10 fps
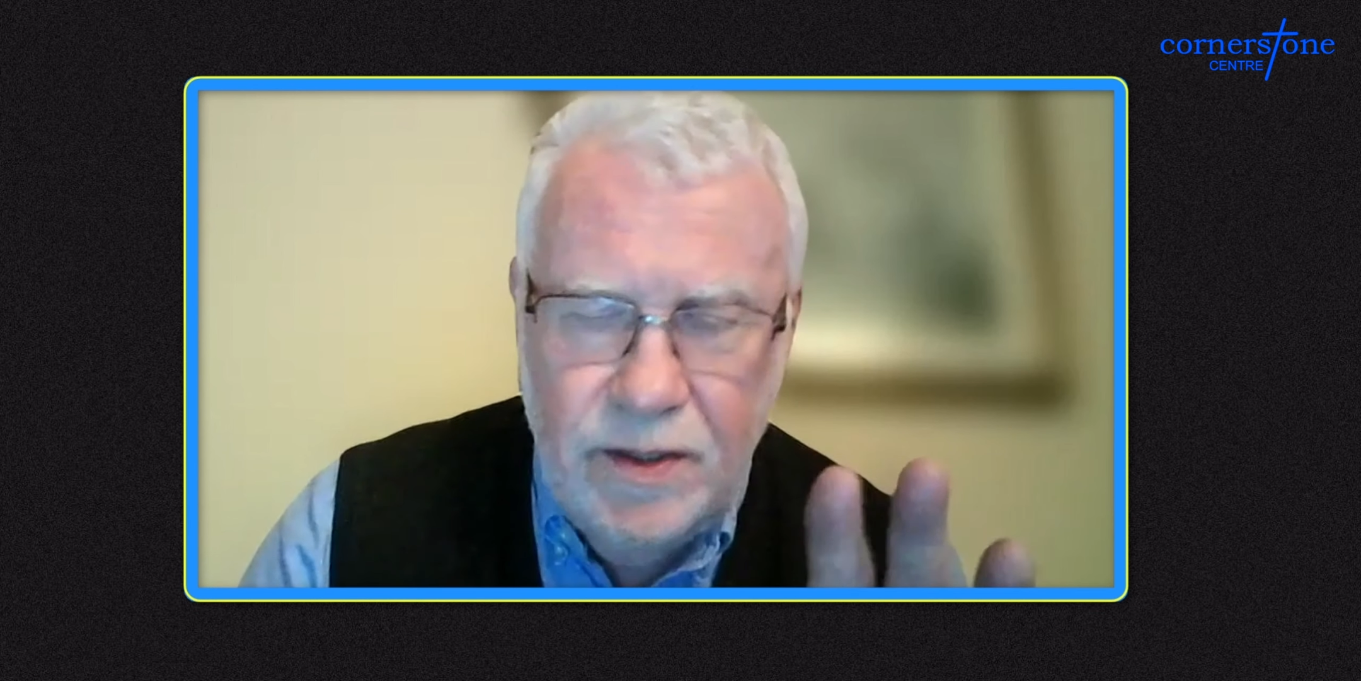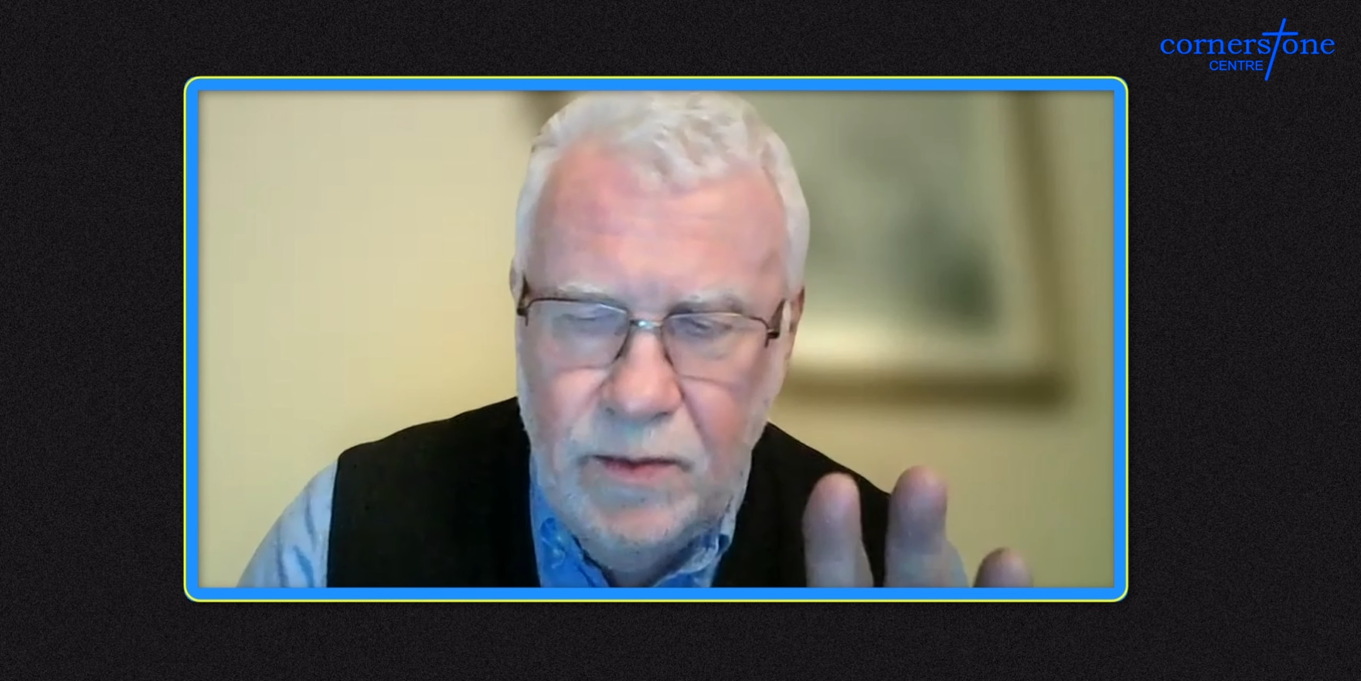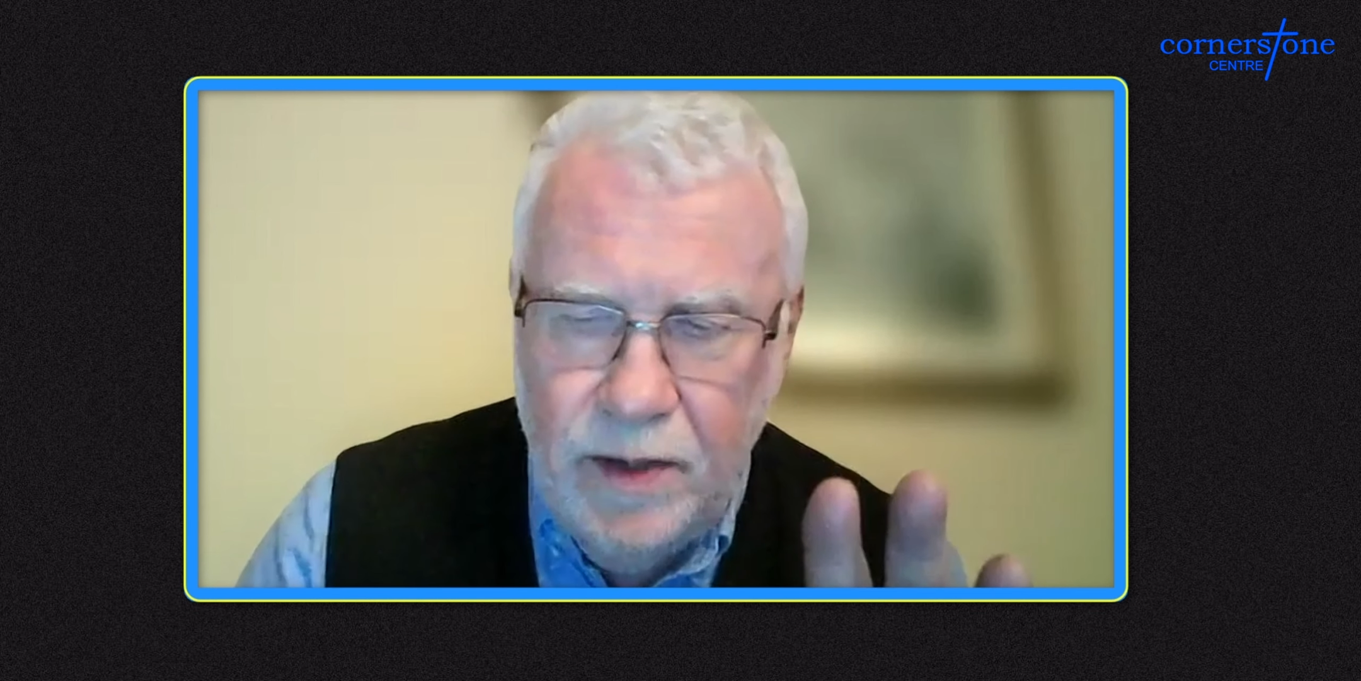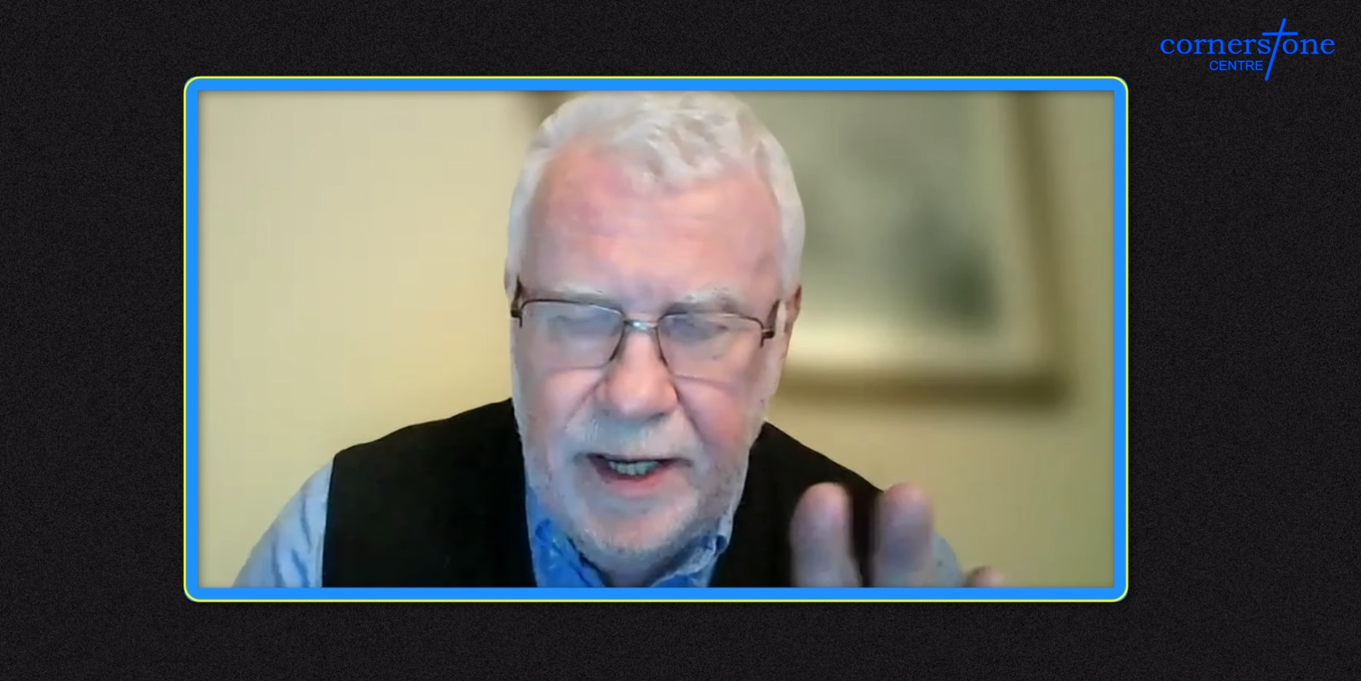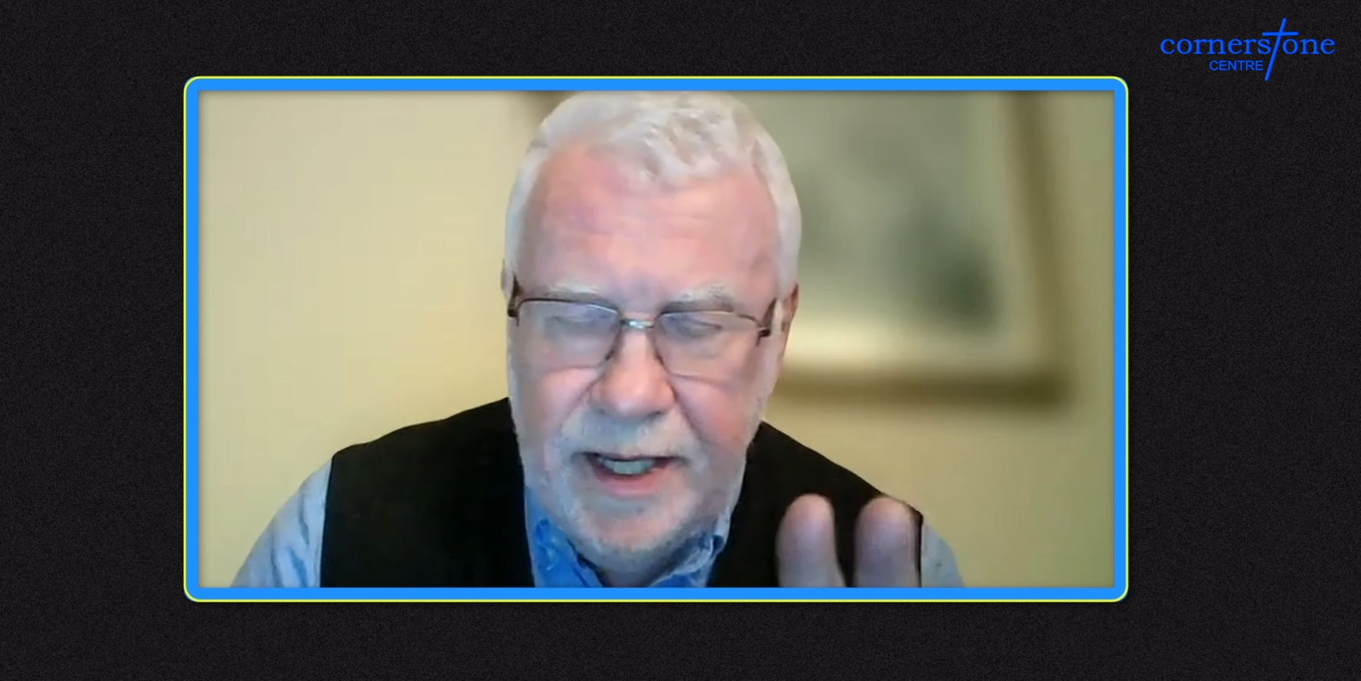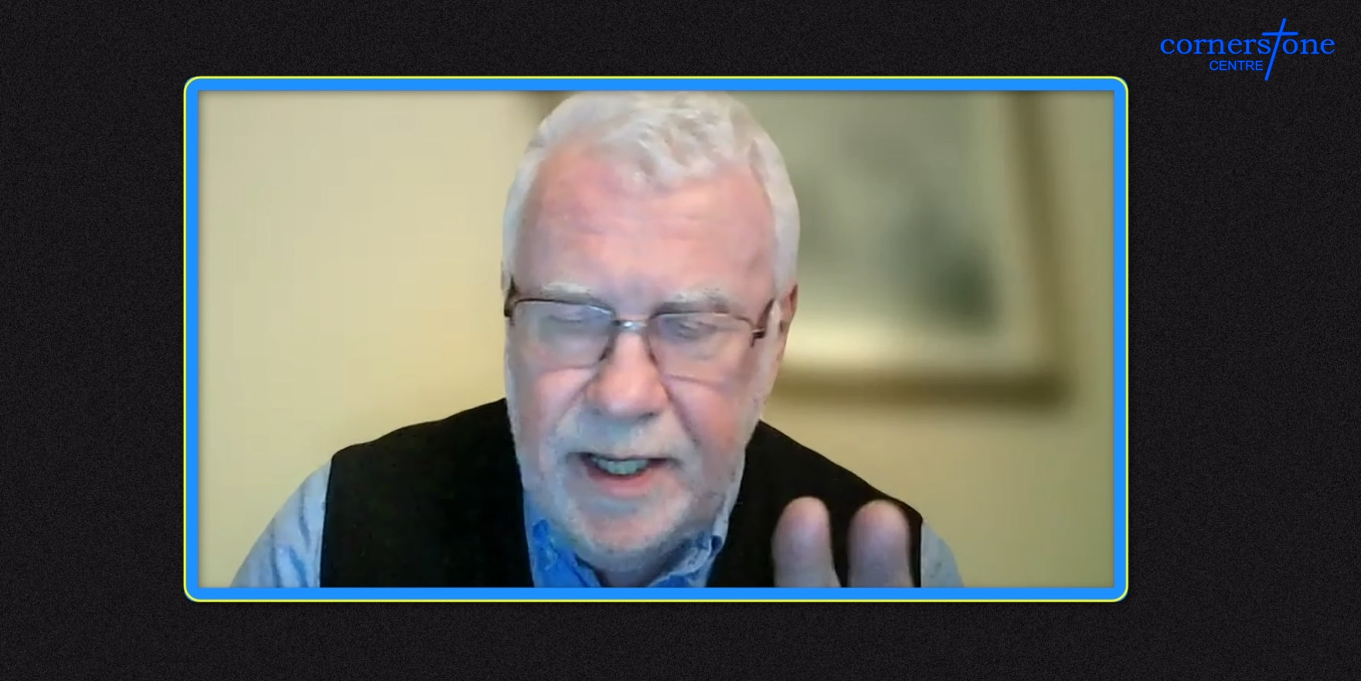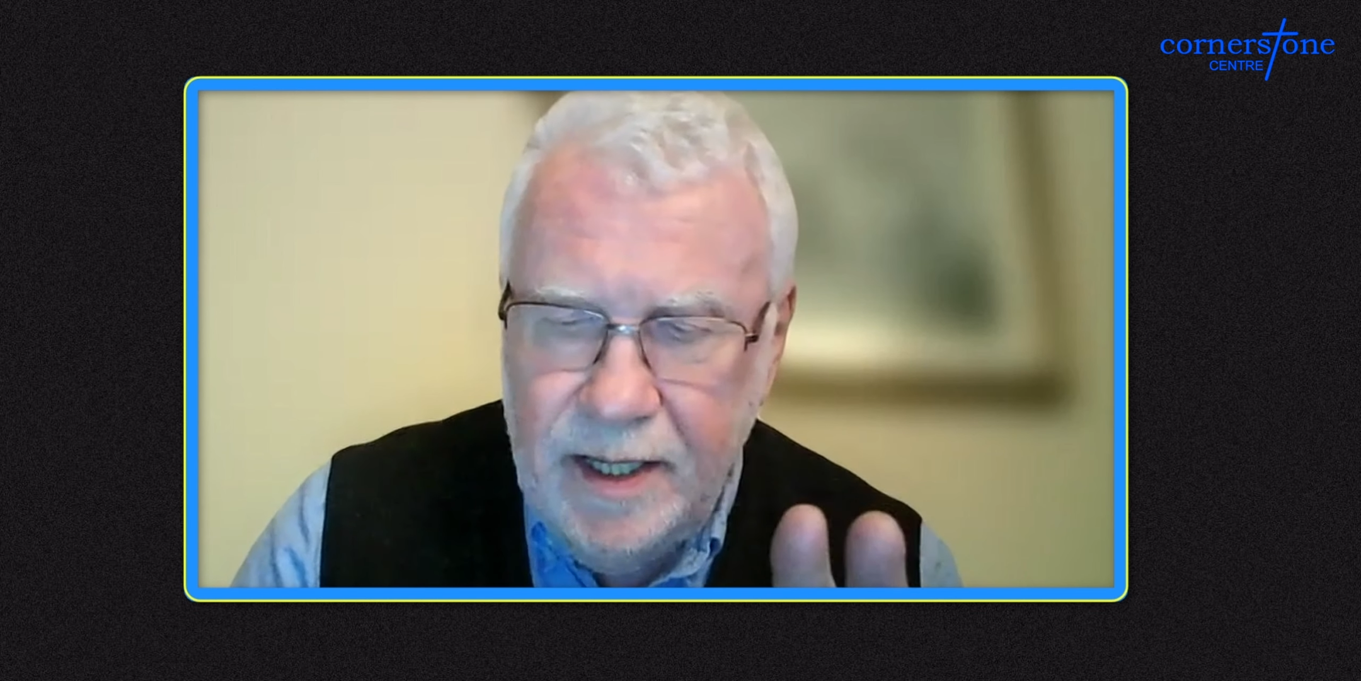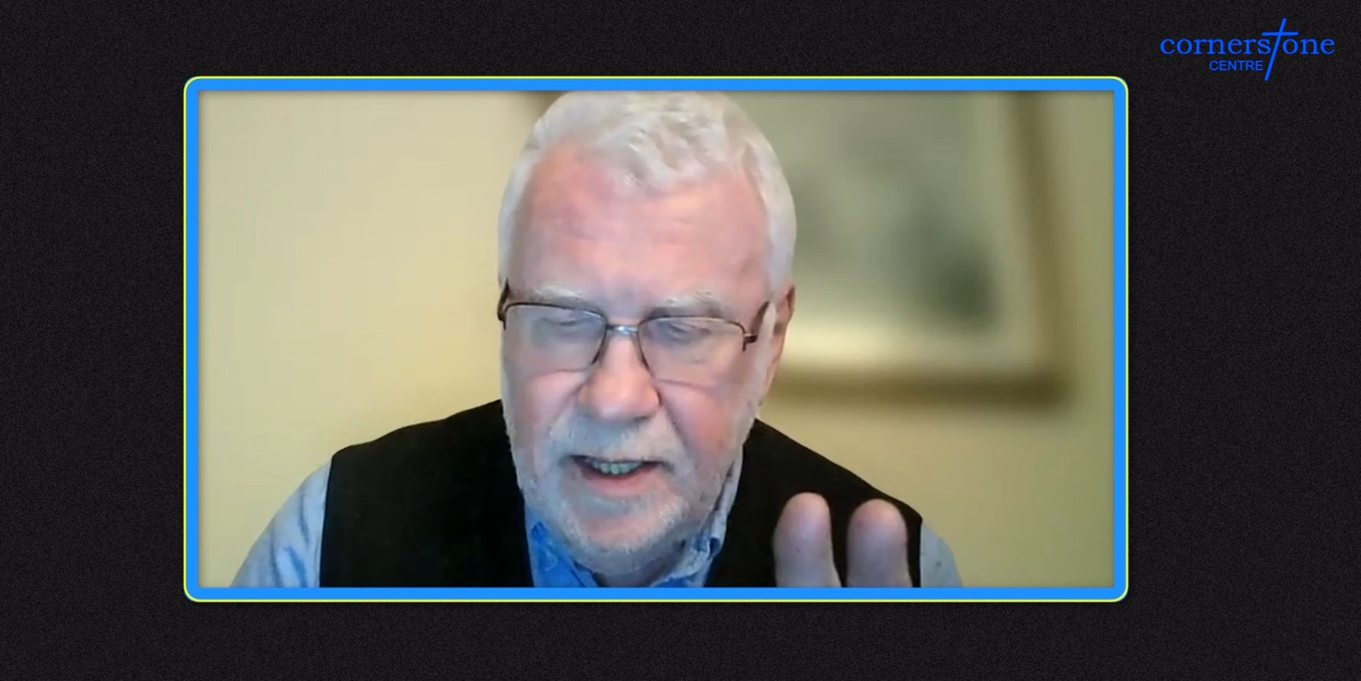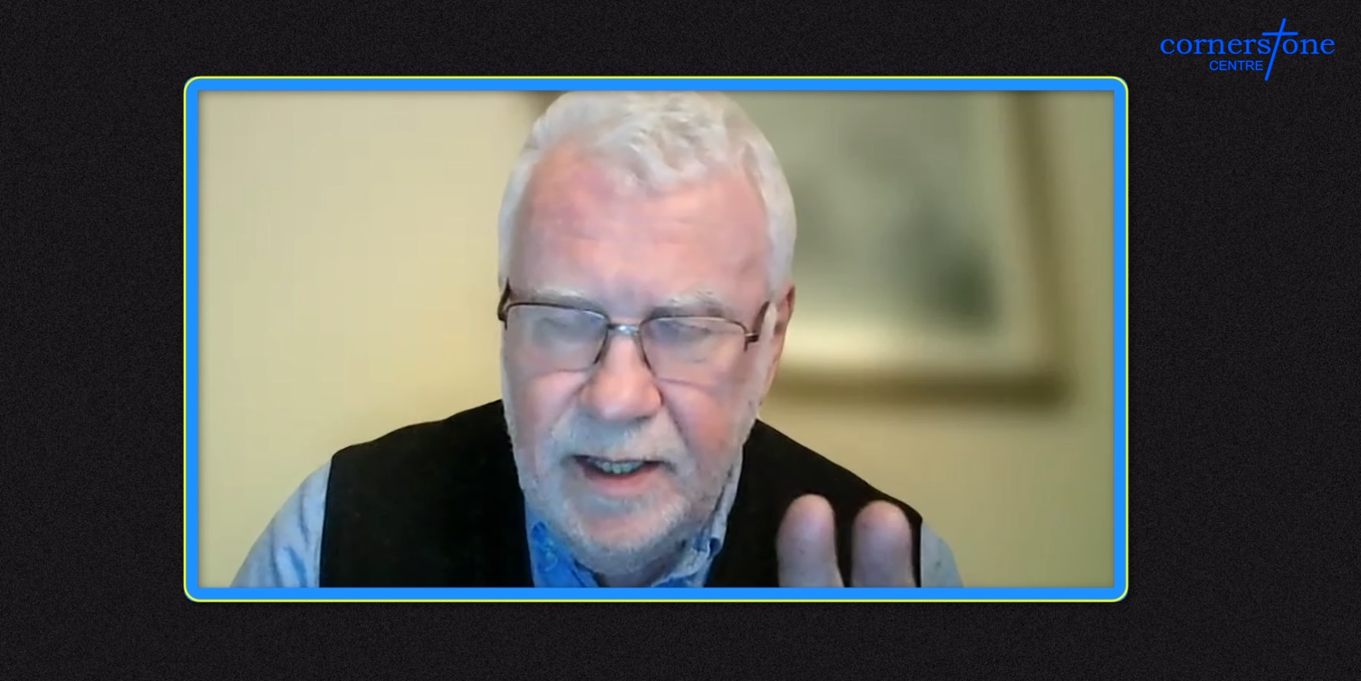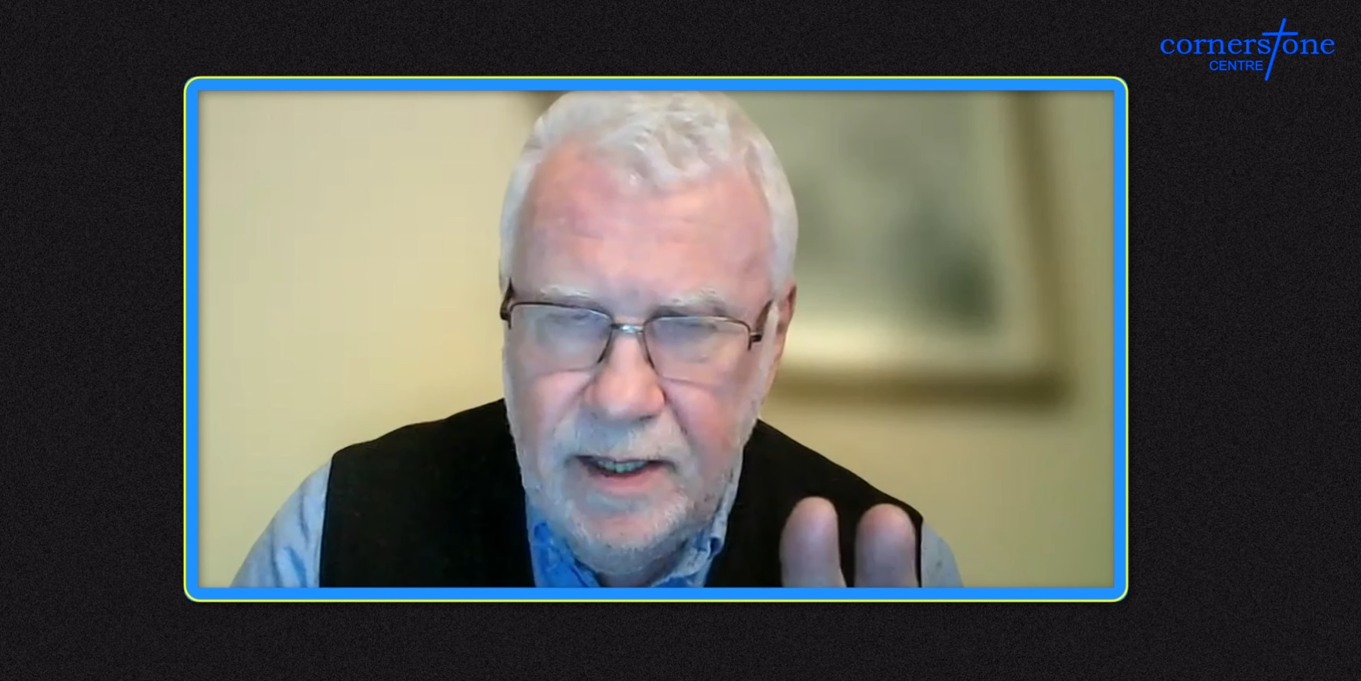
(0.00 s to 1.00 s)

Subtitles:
away.